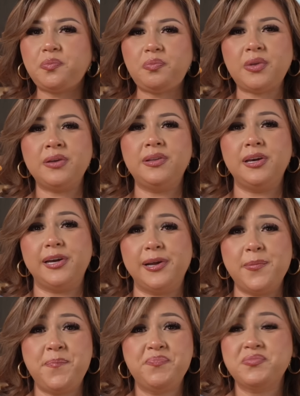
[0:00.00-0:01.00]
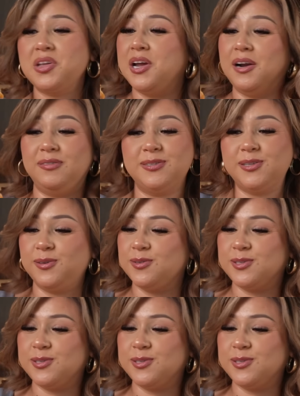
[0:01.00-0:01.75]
they hit every single